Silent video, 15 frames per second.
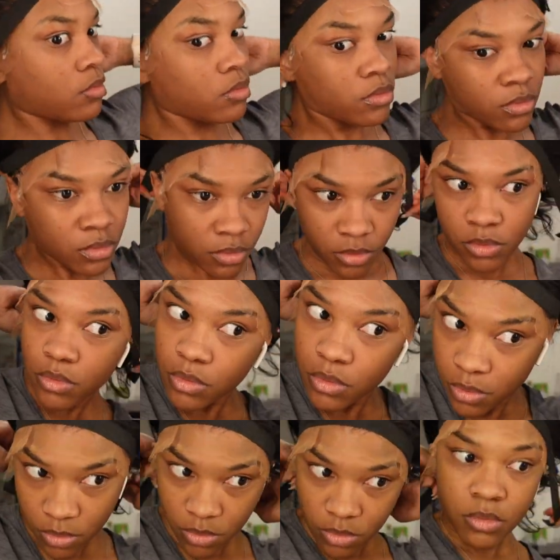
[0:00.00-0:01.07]
because I'm
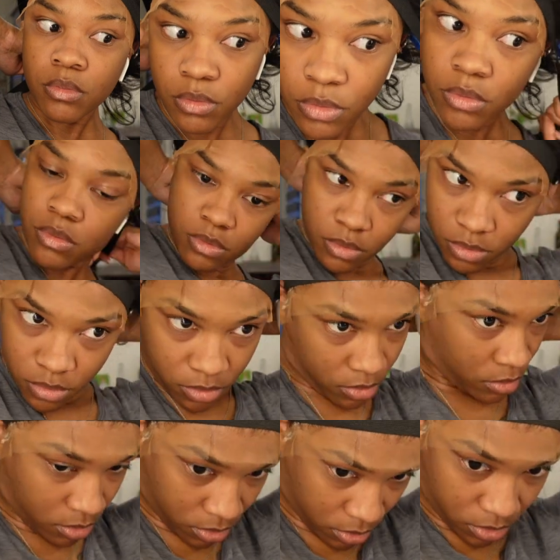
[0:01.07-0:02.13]
waiting on you.
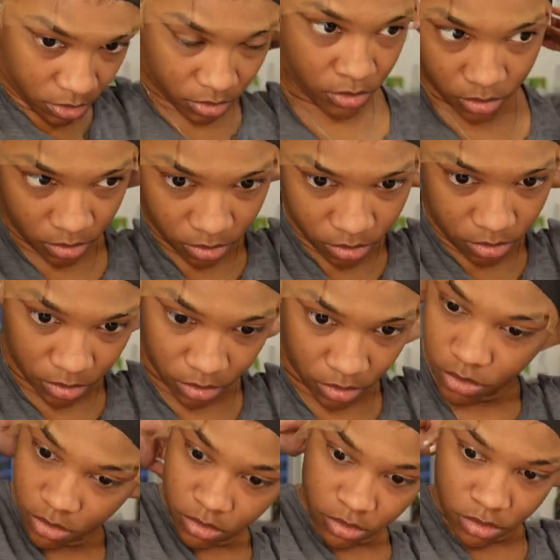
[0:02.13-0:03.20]
I
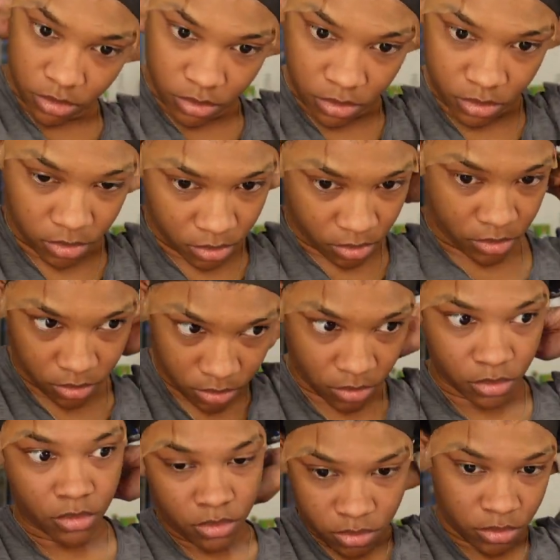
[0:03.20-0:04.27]
said I'm
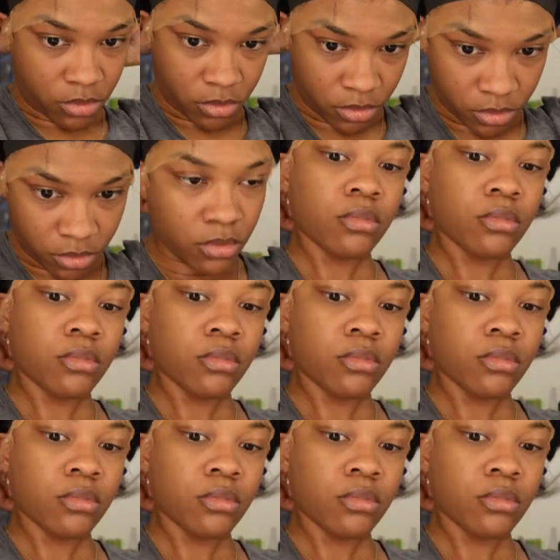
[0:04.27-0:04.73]
waiting on you.